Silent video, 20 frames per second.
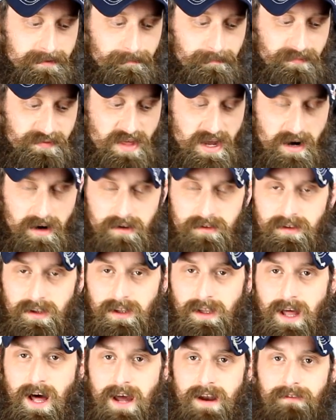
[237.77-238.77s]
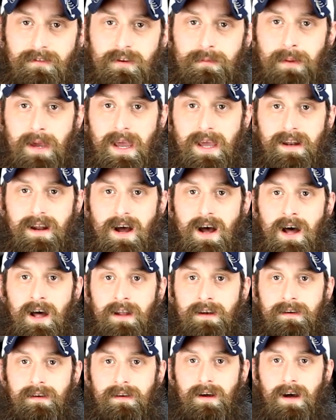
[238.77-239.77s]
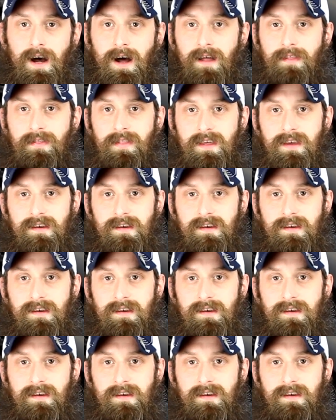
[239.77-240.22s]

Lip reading: There's a lot of debate on